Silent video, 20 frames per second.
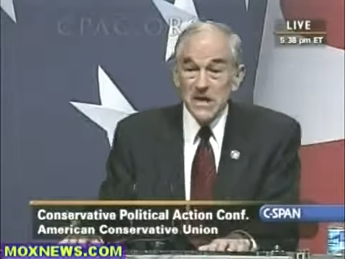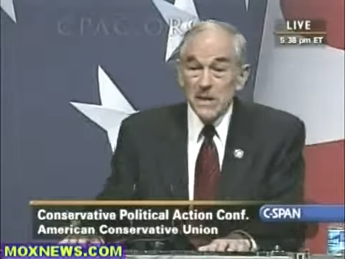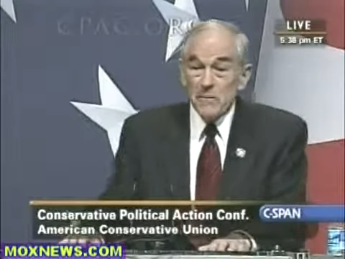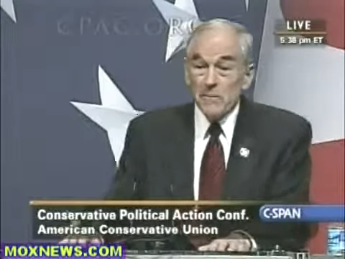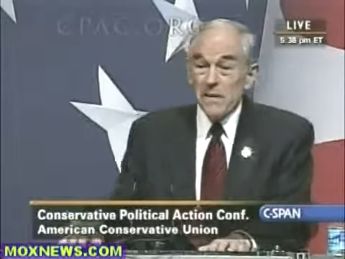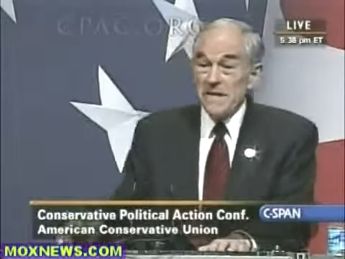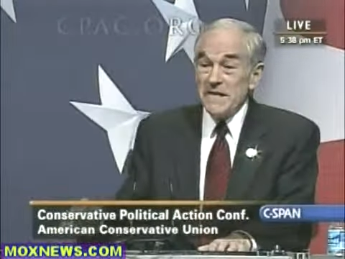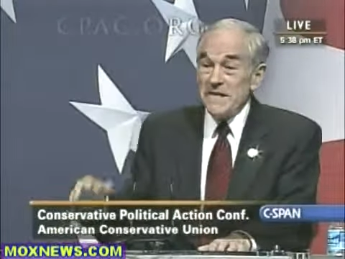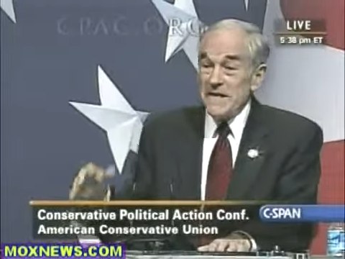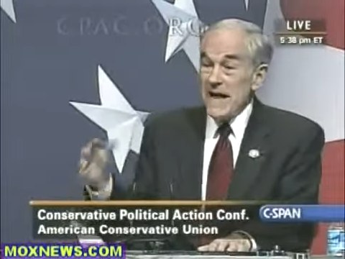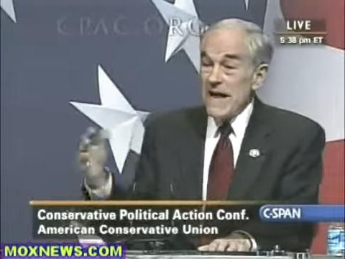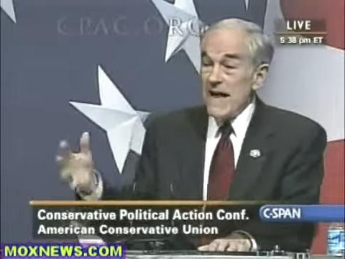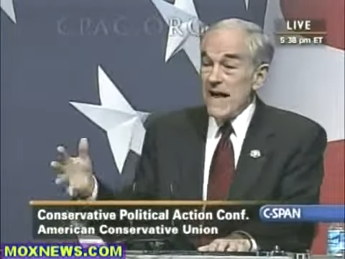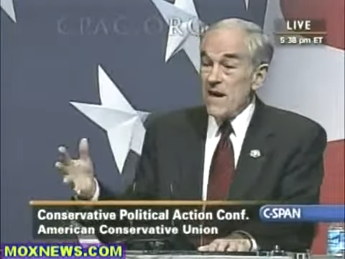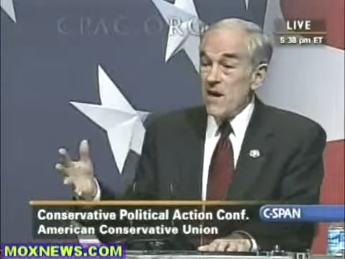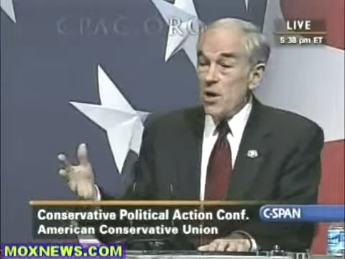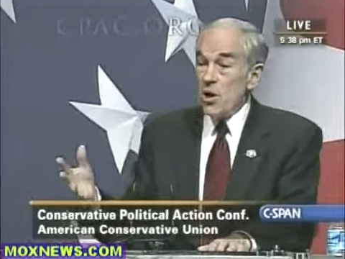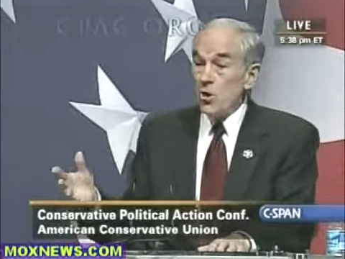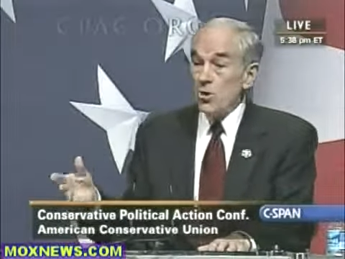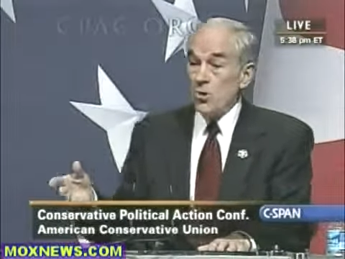But
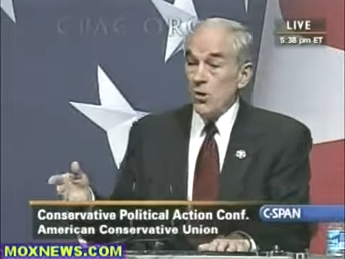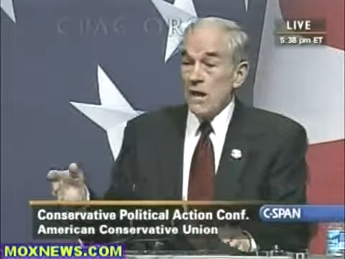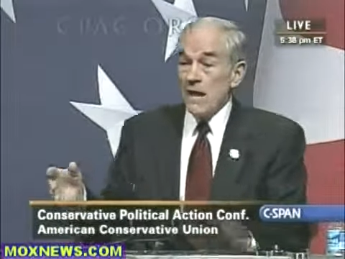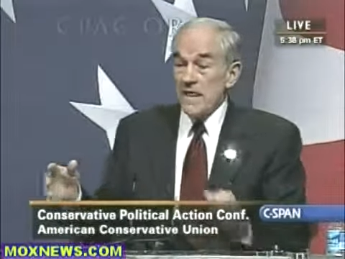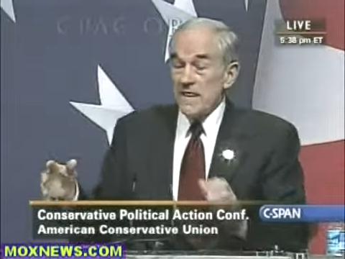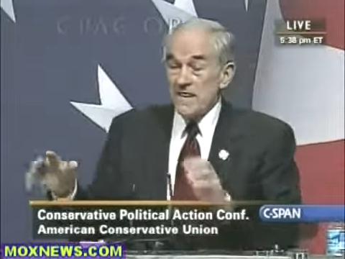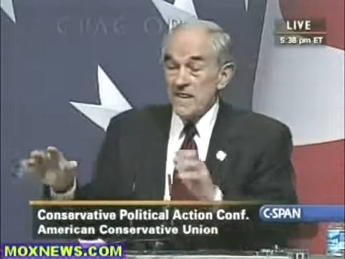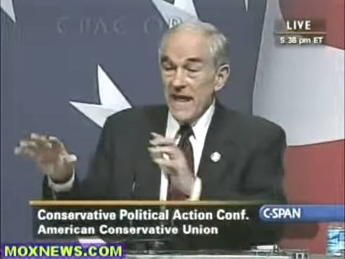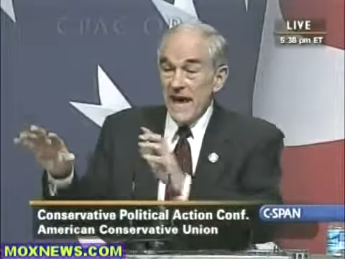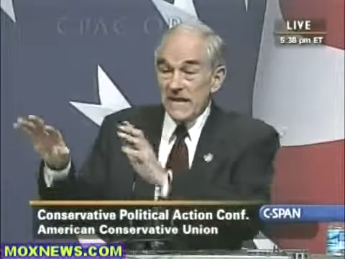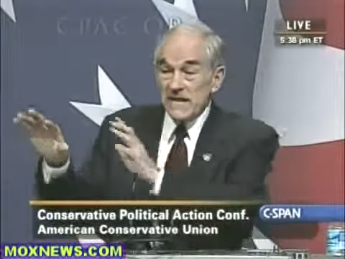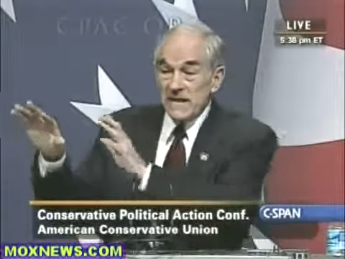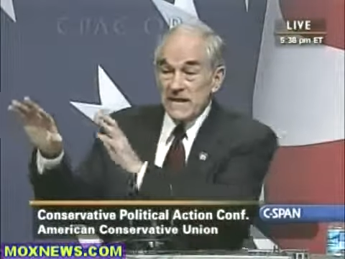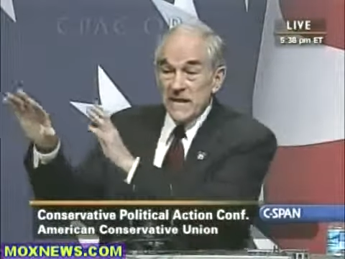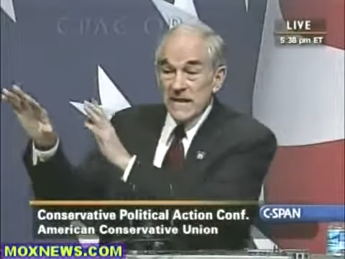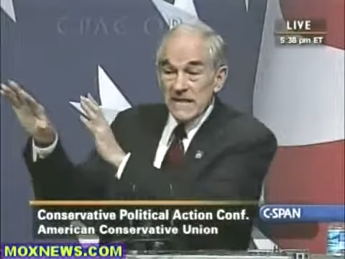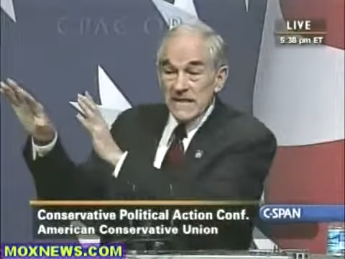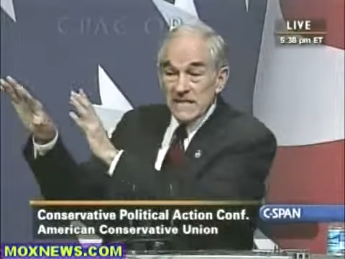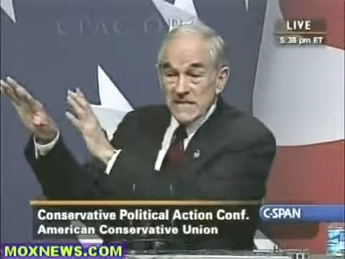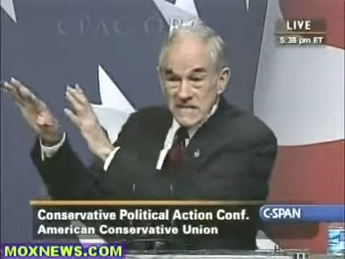now, that
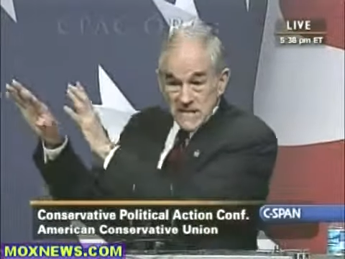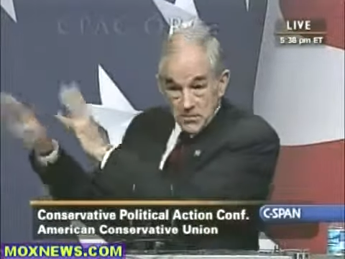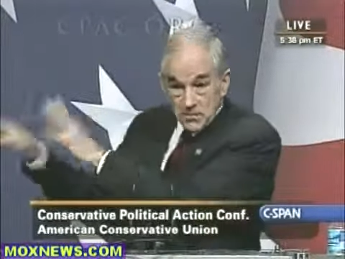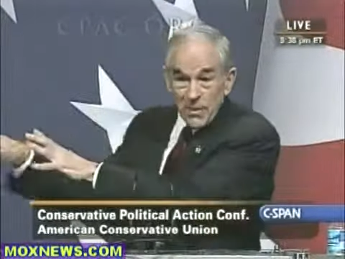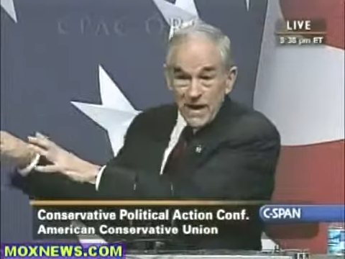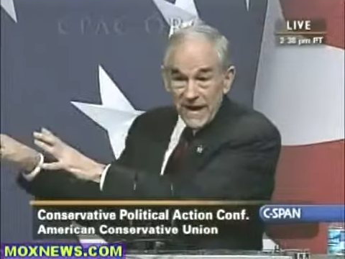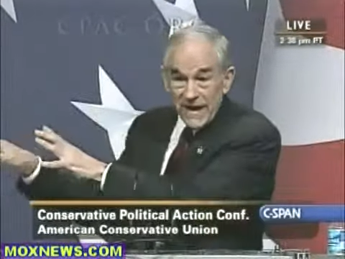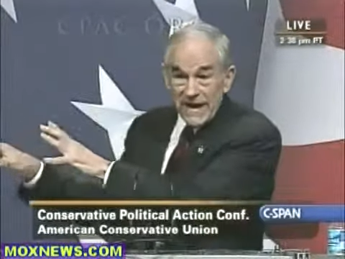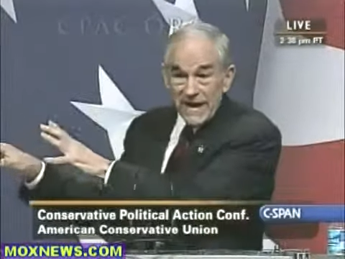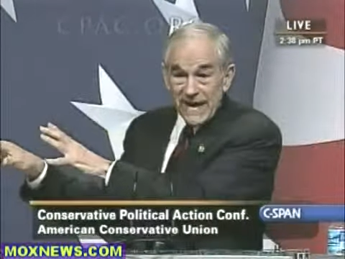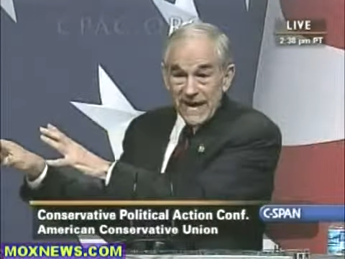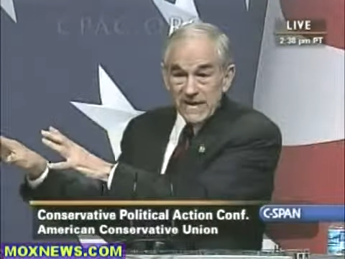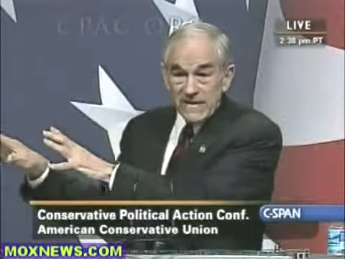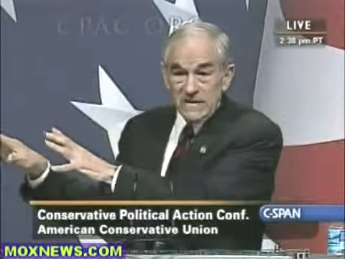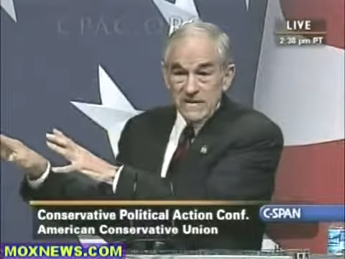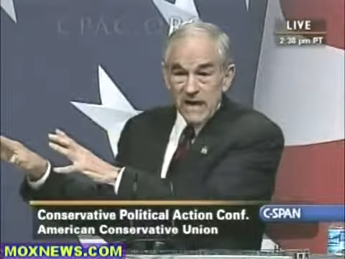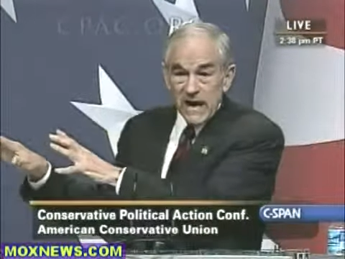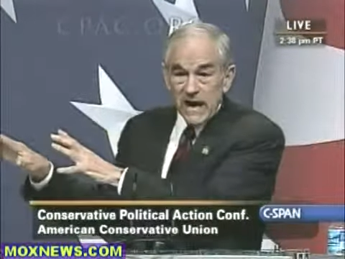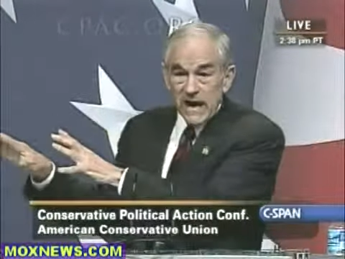is the past.